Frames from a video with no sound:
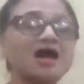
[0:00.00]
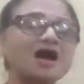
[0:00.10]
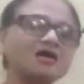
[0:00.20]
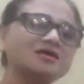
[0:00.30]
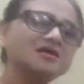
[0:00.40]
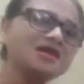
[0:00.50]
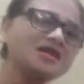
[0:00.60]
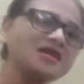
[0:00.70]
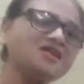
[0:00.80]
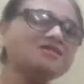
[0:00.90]

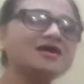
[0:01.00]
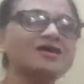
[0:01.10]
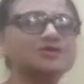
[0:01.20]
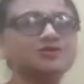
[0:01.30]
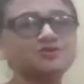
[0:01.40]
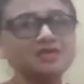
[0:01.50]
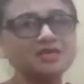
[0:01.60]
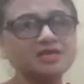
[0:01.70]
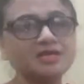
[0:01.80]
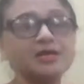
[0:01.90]
again that
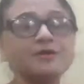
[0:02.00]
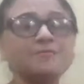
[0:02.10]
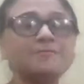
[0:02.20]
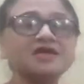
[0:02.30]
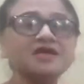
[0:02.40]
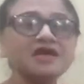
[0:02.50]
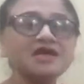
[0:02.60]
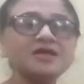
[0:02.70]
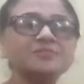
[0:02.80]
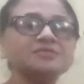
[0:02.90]
tree
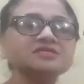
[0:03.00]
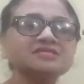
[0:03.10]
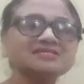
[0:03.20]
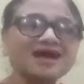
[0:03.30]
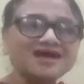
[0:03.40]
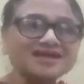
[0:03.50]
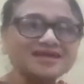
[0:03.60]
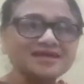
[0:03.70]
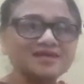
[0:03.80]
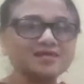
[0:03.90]
became
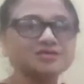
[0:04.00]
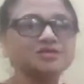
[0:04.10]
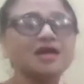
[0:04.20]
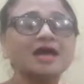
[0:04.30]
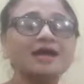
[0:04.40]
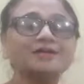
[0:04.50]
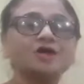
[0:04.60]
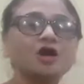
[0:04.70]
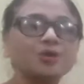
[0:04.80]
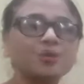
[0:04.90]
silent and
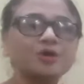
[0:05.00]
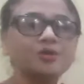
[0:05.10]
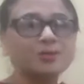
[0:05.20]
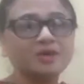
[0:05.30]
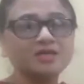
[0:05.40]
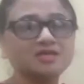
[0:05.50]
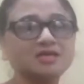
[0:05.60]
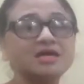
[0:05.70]
covered with